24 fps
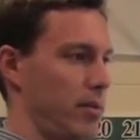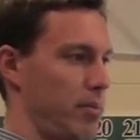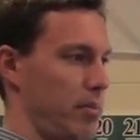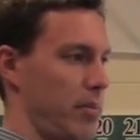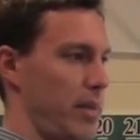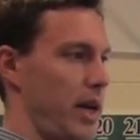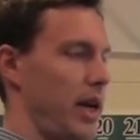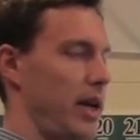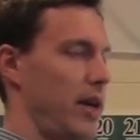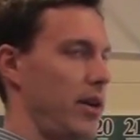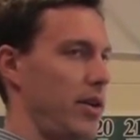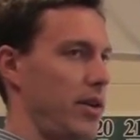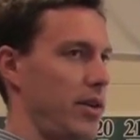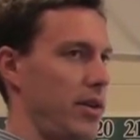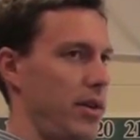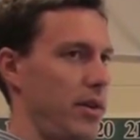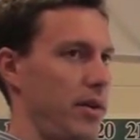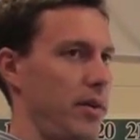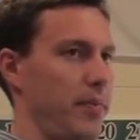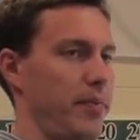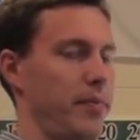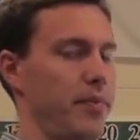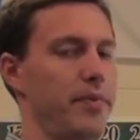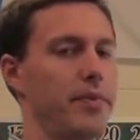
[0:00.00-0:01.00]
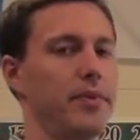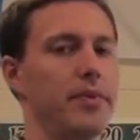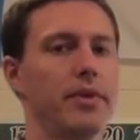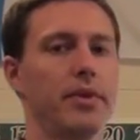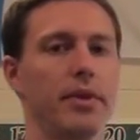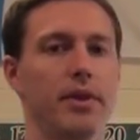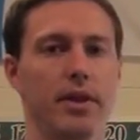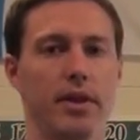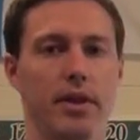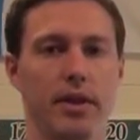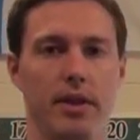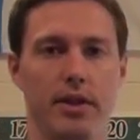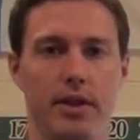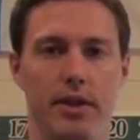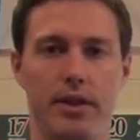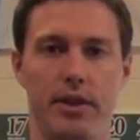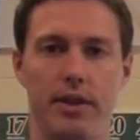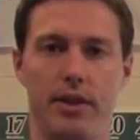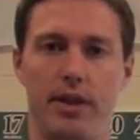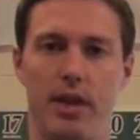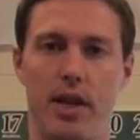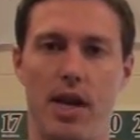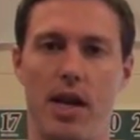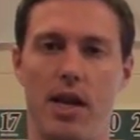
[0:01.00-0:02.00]
Michael,
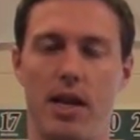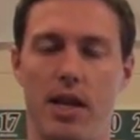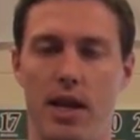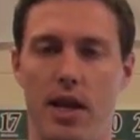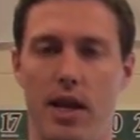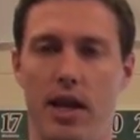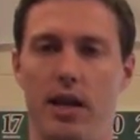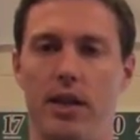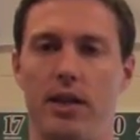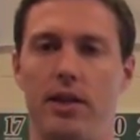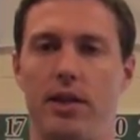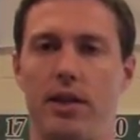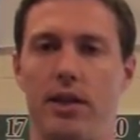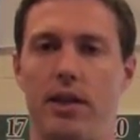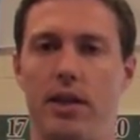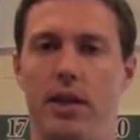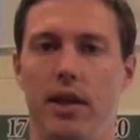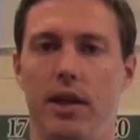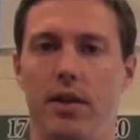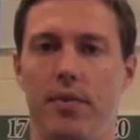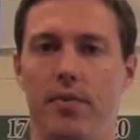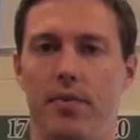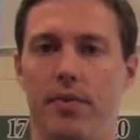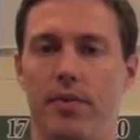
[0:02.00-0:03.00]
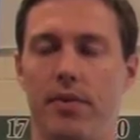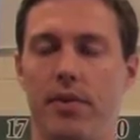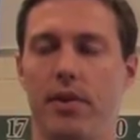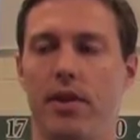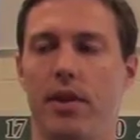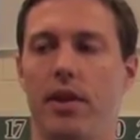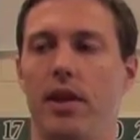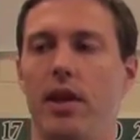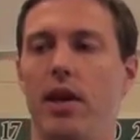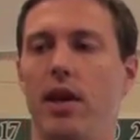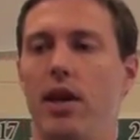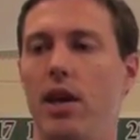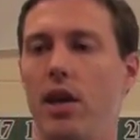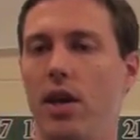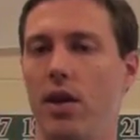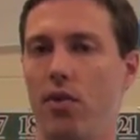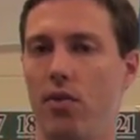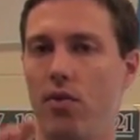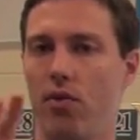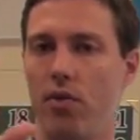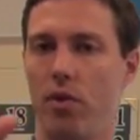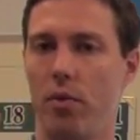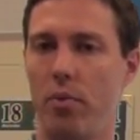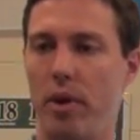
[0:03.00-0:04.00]
sit nicely.
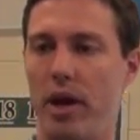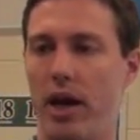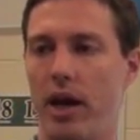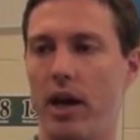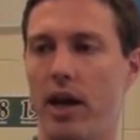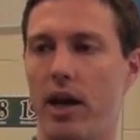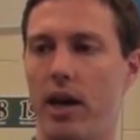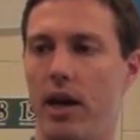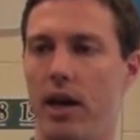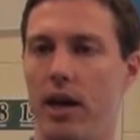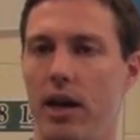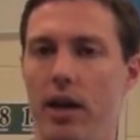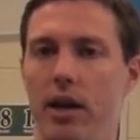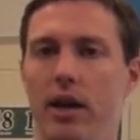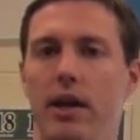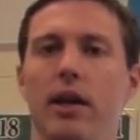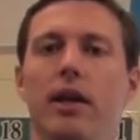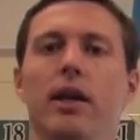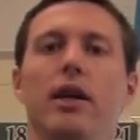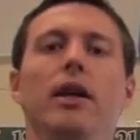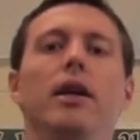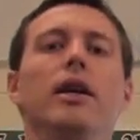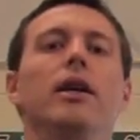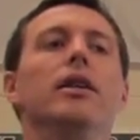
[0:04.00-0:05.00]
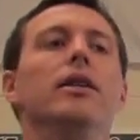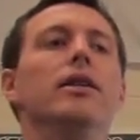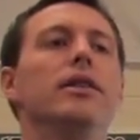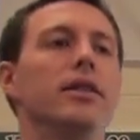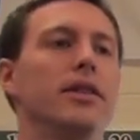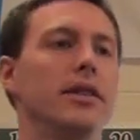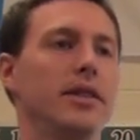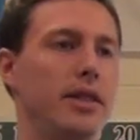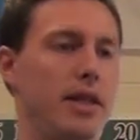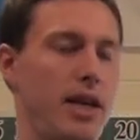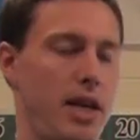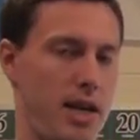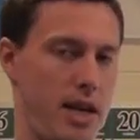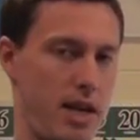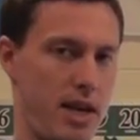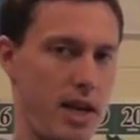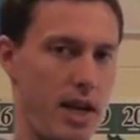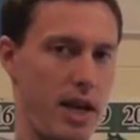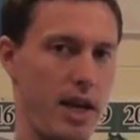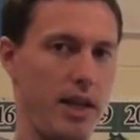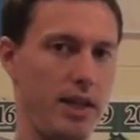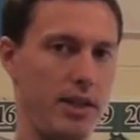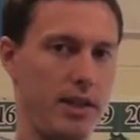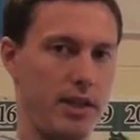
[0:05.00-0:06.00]
Rebecca, sit
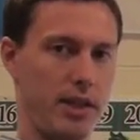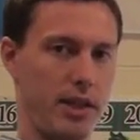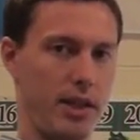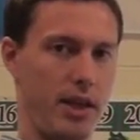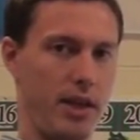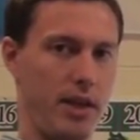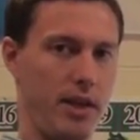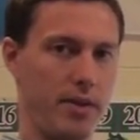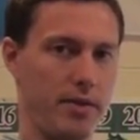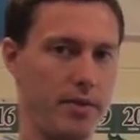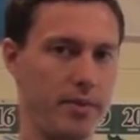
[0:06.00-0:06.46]
nicely.